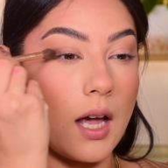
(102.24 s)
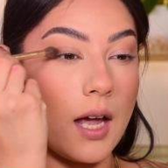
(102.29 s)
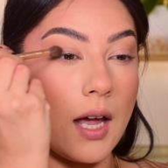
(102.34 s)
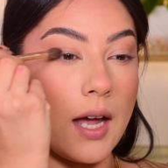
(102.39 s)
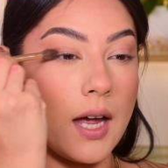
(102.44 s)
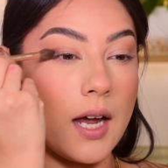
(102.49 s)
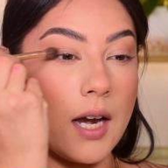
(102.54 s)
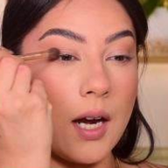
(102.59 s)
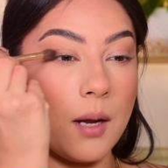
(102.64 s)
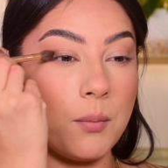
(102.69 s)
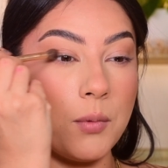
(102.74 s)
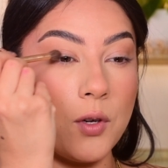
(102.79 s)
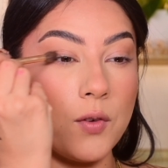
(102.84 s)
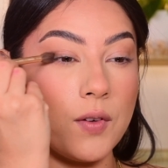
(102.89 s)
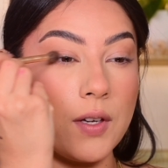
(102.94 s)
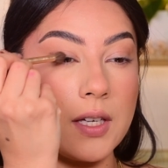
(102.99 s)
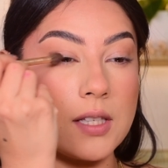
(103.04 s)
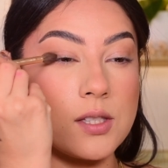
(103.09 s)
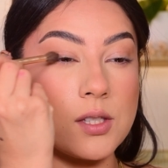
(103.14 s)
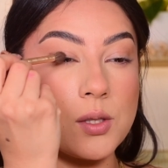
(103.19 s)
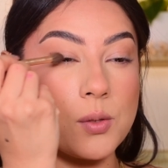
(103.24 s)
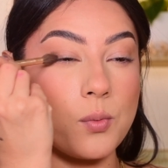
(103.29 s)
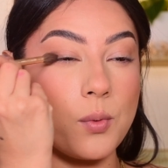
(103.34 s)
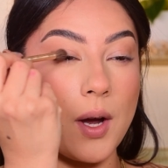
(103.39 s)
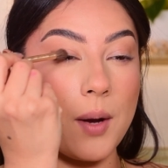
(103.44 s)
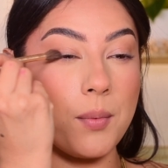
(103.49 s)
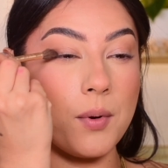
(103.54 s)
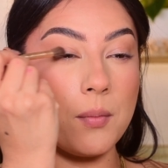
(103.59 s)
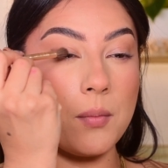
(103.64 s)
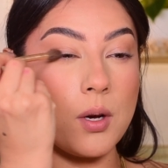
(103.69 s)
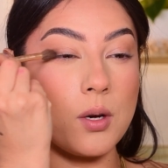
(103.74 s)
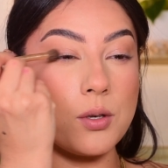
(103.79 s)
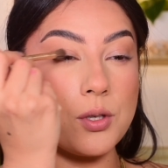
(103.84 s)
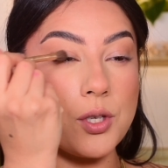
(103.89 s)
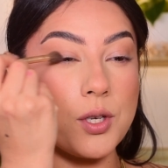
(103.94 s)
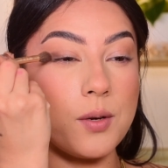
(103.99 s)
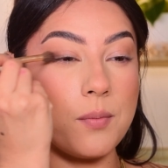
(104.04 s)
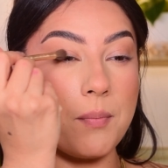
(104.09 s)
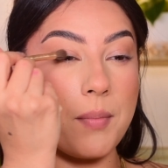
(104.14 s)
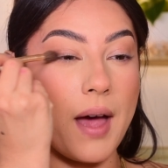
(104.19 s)
And I'm moving in swiper
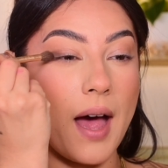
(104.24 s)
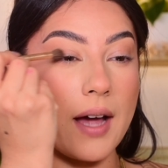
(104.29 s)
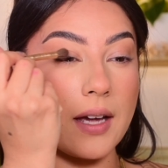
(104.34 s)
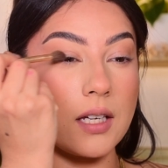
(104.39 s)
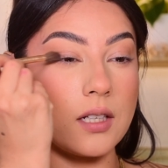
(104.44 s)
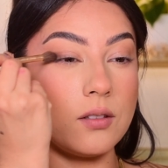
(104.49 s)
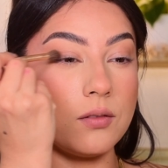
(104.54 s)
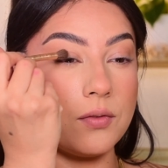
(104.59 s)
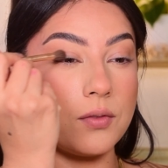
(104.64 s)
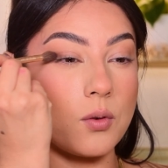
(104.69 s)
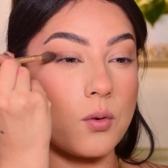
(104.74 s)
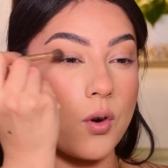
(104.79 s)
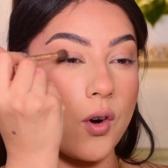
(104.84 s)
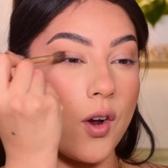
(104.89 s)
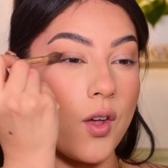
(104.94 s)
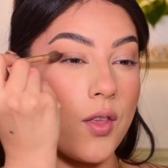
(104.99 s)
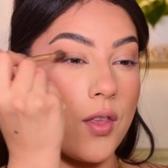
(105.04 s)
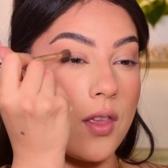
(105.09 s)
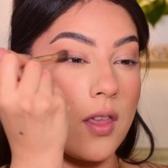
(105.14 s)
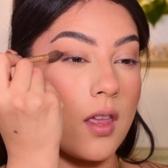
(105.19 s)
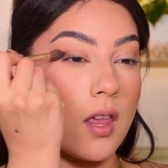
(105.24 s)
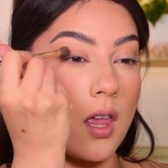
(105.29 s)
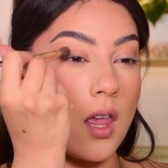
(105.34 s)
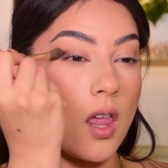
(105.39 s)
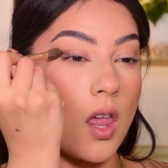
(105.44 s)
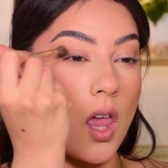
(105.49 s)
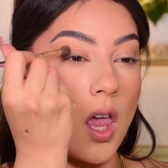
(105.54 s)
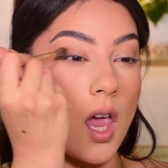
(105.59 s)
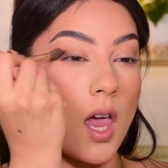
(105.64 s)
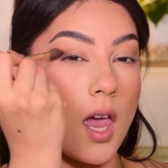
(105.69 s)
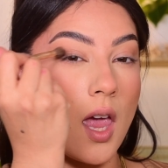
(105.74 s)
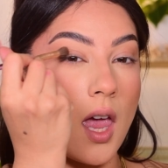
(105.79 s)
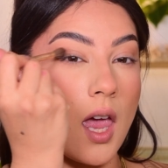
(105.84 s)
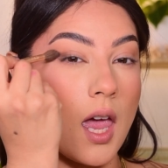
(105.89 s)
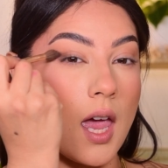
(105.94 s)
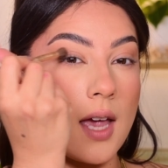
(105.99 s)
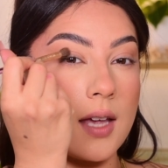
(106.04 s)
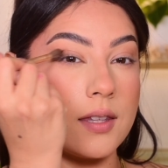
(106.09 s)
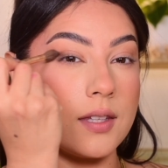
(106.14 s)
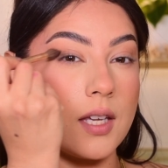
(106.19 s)
motion back and forth,
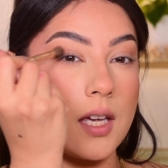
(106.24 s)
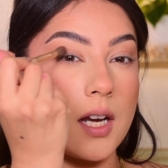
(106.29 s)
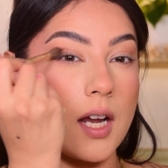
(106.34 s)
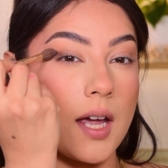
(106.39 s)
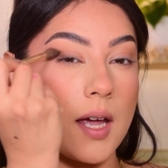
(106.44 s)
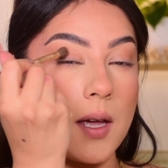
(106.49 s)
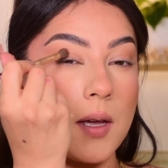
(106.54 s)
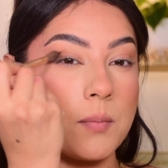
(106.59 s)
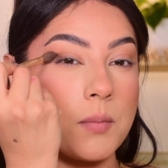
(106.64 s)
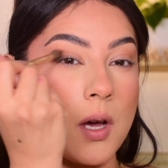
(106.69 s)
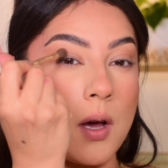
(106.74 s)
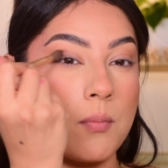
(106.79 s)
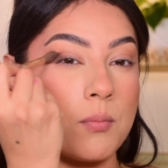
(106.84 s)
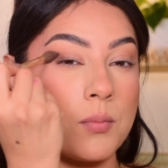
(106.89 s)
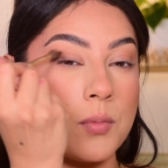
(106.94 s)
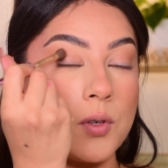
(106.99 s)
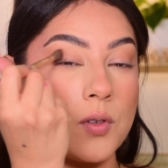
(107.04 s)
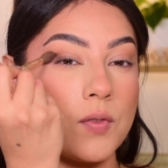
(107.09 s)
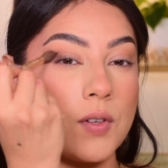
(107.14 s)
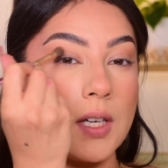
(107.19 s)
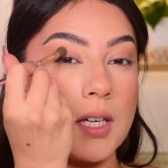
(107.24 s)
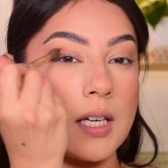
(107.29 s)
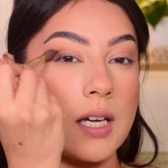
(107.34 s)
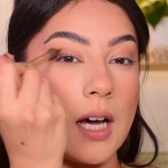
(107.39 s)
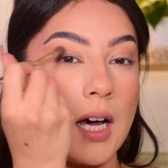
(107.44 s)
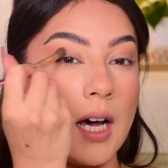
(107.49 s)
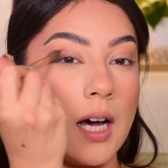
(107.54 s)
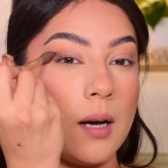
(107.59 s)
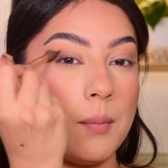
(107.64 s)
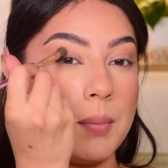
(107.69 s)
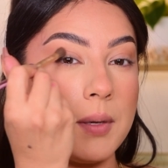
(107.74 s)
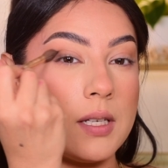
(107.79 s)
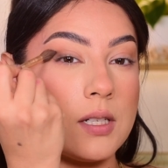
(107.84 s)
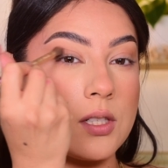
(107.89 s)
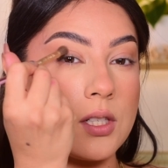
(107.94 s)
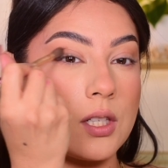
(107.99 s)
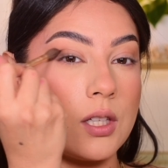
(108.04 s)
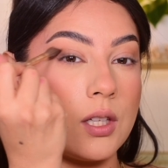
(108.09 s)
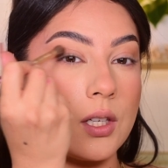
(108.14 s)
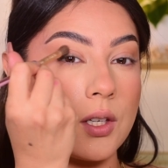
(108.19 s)
and then I'm moving up
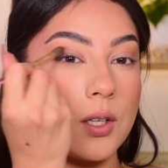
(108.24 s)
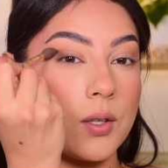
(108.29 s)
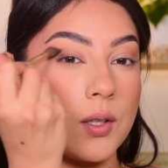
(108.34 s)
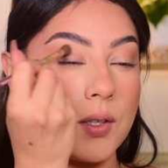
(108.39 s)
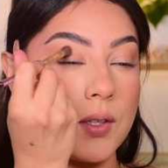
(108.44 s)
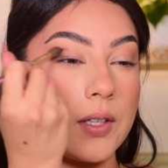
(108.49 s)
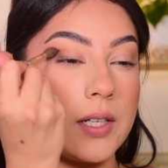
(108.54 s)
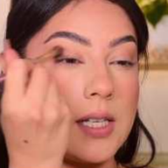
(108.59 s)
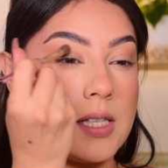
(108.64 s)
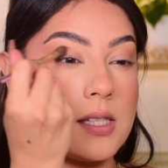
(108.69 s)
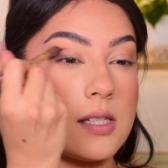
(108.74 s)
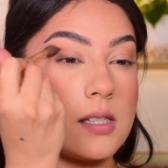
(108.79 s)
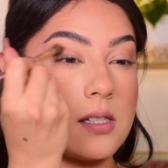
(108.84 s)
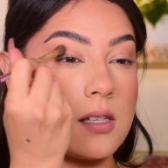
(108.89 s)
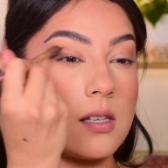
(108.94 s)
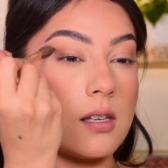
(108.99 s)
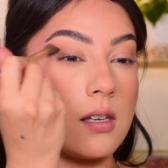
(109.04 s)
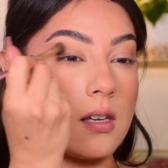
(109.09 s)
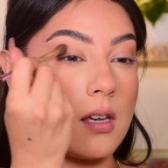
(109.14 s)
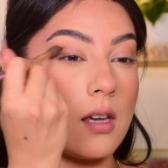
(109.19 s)
into the crease